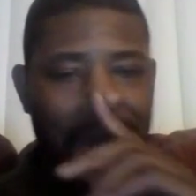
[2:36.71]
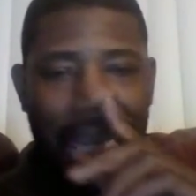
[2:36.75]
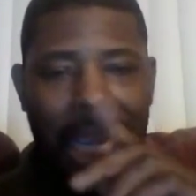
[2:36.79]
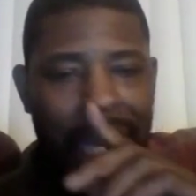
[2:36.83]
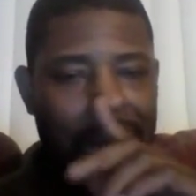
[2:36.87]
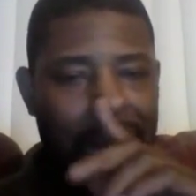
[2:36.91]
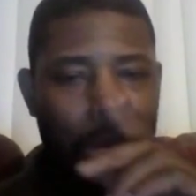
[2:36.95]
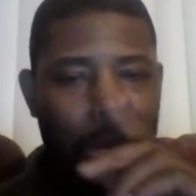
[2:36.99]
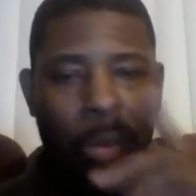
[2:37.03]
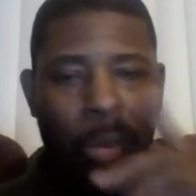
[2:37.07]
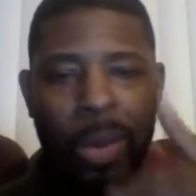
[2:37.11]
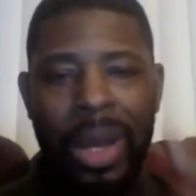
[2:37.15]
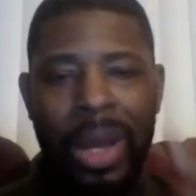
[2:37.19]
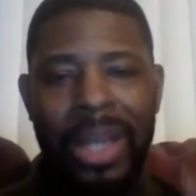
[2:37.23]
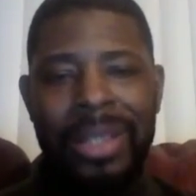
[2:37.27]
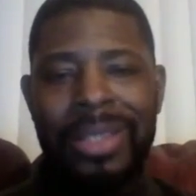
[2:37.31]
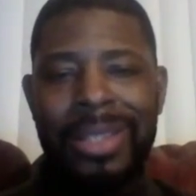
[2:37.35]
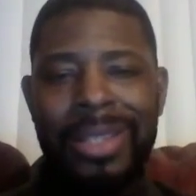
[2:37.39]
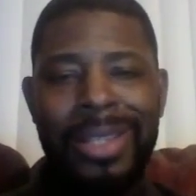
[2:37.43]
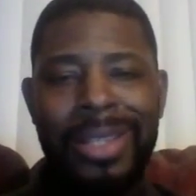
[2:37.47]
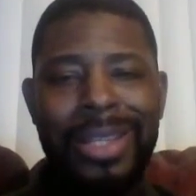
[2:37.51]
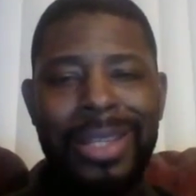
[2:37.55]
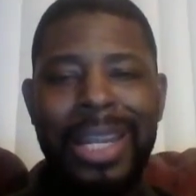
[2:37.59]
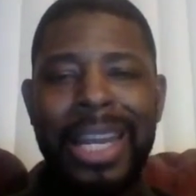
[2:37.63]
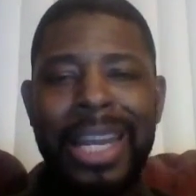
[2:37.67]
And it
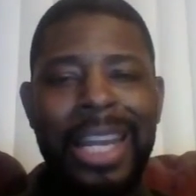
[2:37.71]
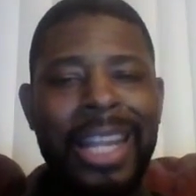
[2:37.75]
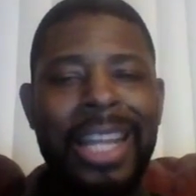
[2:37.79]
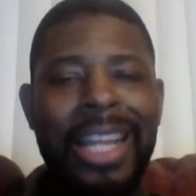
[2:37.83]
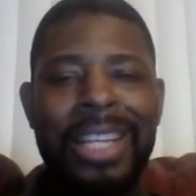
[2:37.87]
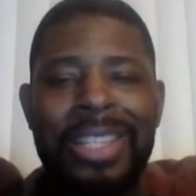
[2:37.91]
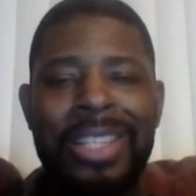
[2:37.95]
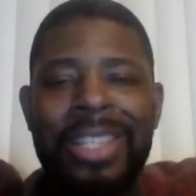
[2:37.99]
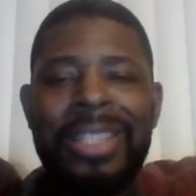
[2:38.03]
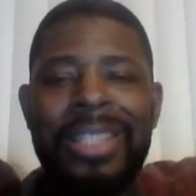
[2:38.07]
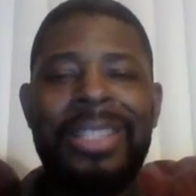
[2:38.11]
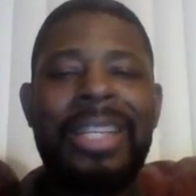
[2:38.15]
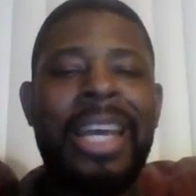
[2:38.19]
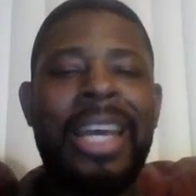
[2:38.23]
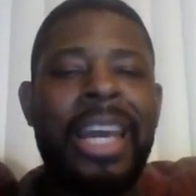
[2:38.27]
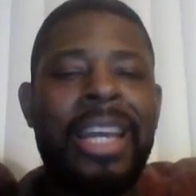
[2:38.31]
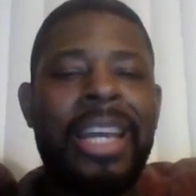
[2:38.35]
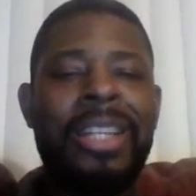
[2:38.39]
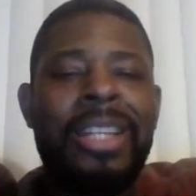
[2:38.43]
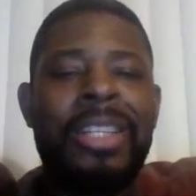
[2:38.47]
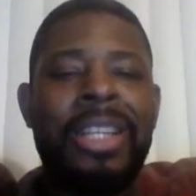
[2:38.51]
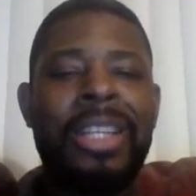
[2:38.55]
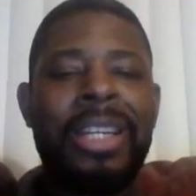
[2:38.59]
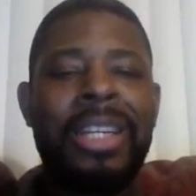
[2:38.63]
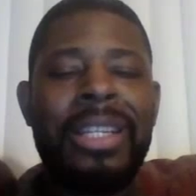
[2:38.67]
wasn't anything she
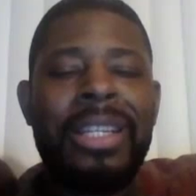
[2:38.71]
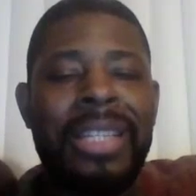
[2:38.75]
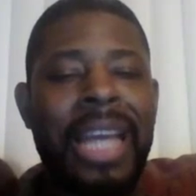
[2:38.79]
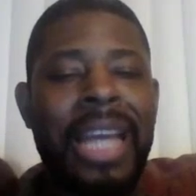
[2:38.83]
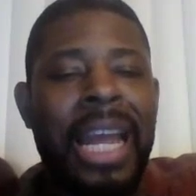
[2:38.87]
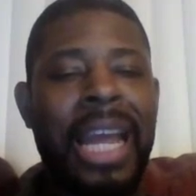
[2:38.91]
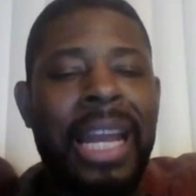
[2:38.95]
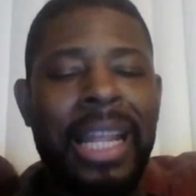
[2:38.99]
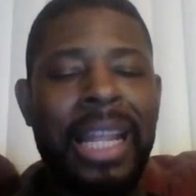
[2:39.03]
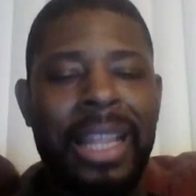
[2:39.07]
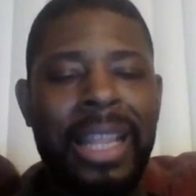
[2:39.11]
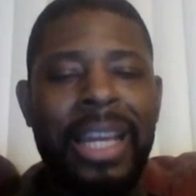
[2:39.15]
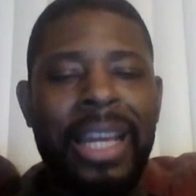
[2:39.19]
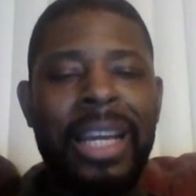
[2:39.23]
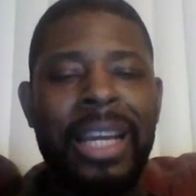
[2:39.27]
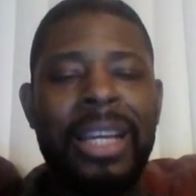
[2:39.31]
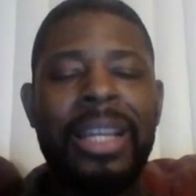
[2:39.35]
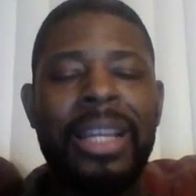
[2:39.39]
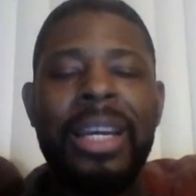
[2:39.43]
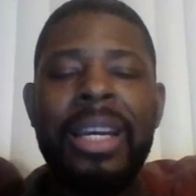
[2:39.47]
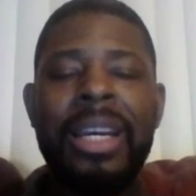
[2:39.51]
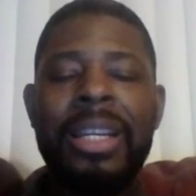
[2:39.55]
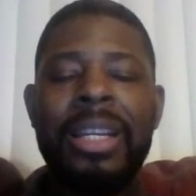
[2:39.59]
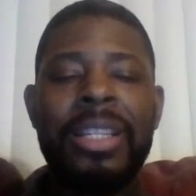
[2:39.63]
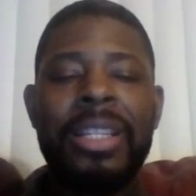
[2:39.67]
said. She didn't say
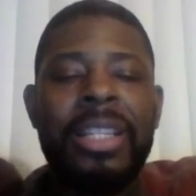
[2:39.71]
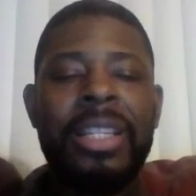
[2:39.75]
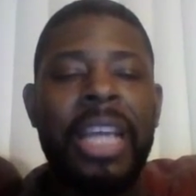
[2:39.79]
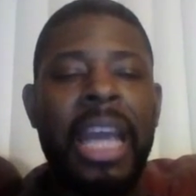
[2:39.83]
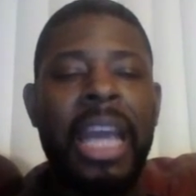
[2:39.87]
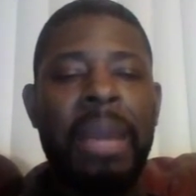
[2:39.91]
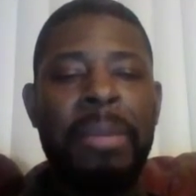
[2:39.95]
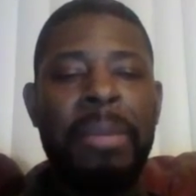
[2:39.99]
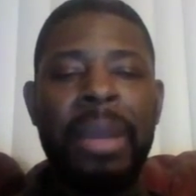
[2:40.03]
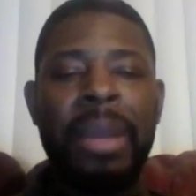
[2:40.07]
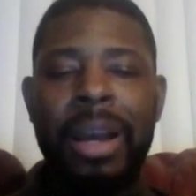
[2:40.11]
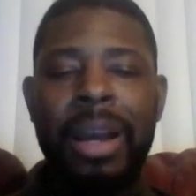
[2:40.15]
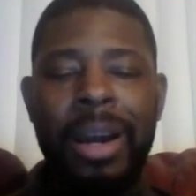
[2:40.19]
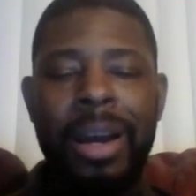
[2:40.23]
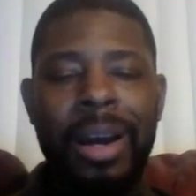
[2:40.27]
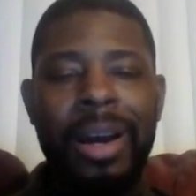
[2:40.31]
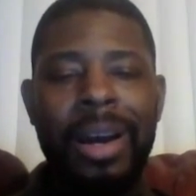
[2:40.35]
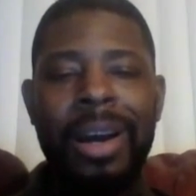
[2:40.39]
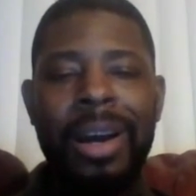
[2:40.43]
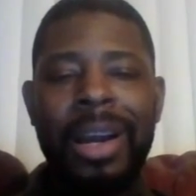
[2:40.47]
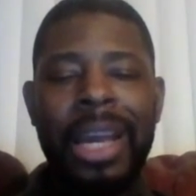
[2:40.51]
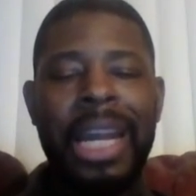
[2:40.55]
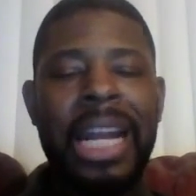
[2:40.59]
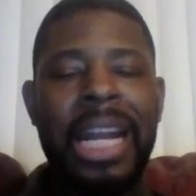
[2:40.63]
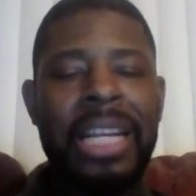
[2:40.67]
anything, just gave me a
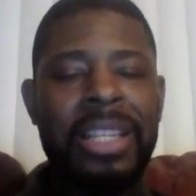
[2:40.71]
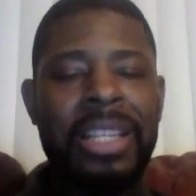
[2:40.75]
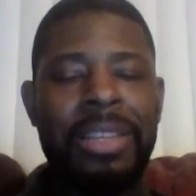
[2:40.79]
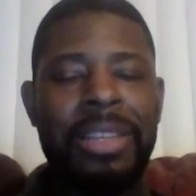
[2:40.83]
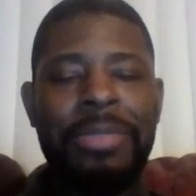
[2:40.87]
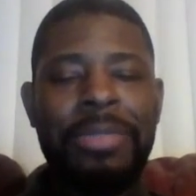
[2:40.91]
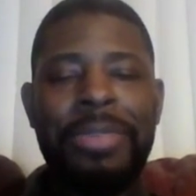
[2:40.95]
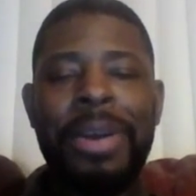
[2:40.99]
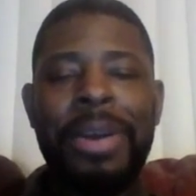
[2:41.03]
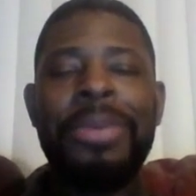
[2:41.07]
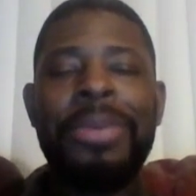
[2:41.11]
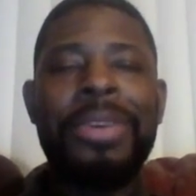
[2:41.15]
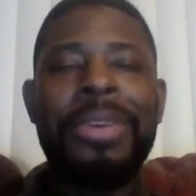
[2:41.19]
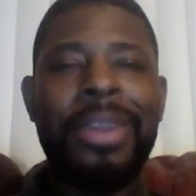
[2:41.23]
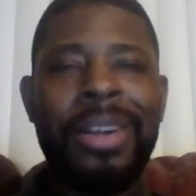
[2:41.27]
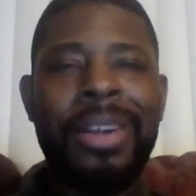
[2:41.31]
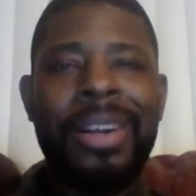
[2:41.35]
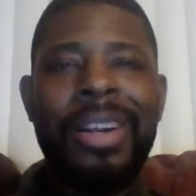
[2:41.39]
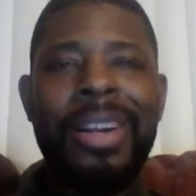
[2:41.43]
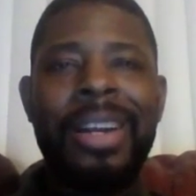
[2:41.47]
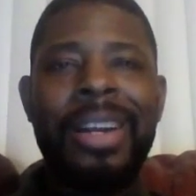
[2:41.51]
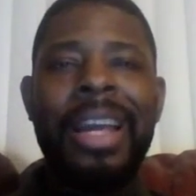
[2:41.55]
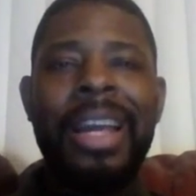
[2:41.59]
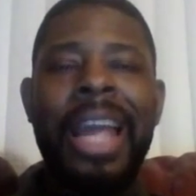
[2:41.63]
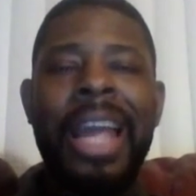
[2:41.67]
hug, and I just felt her.